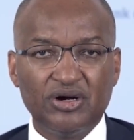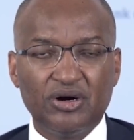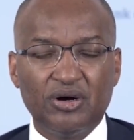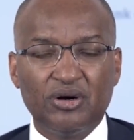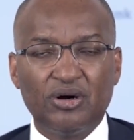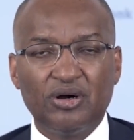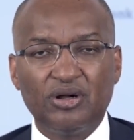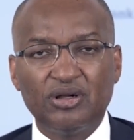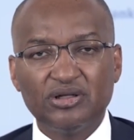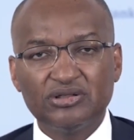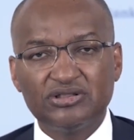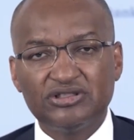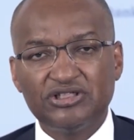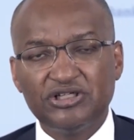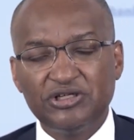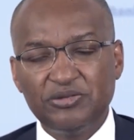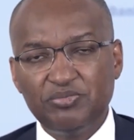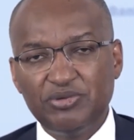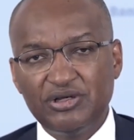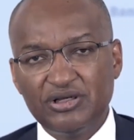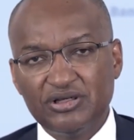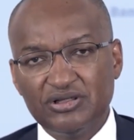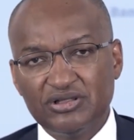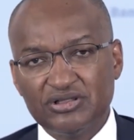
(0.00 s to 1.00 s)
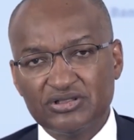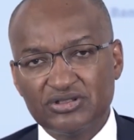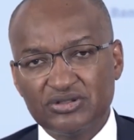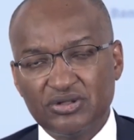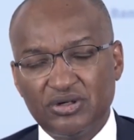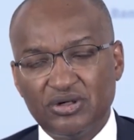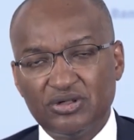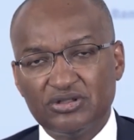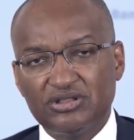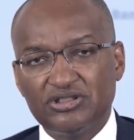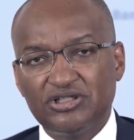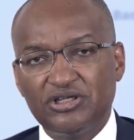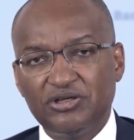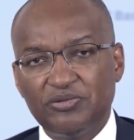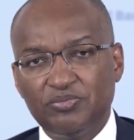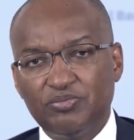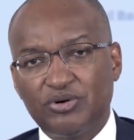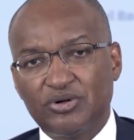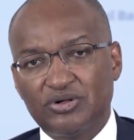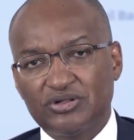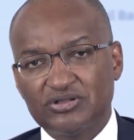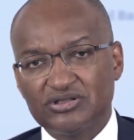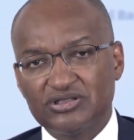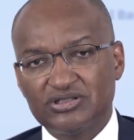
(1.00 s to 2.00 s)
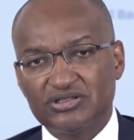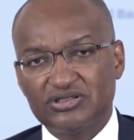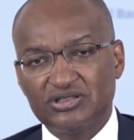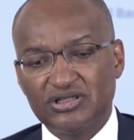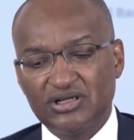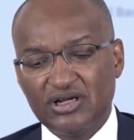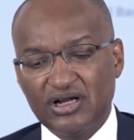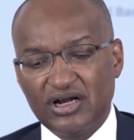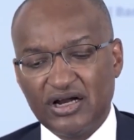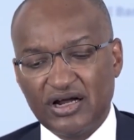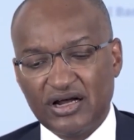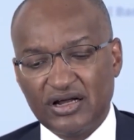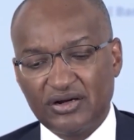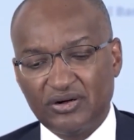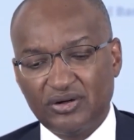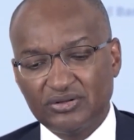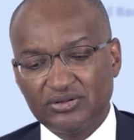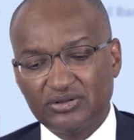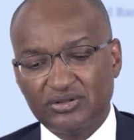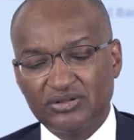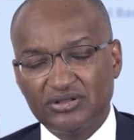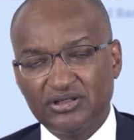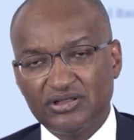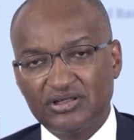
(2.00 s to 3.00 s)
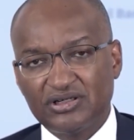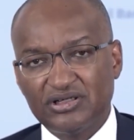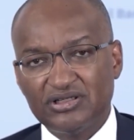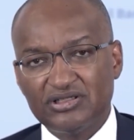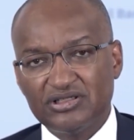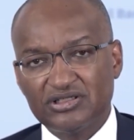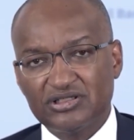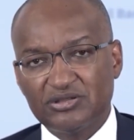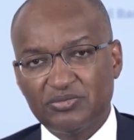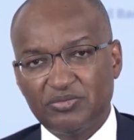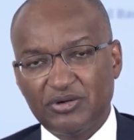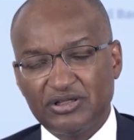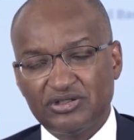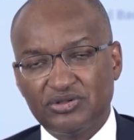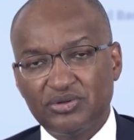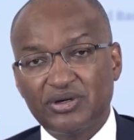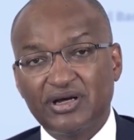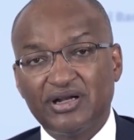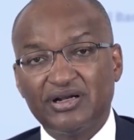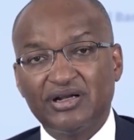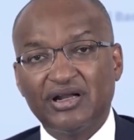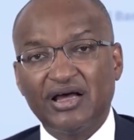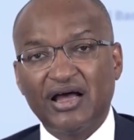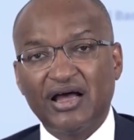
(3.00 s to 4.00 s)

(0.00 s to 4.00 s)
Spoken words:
all T-bills or T-bonds are not only registered, but you can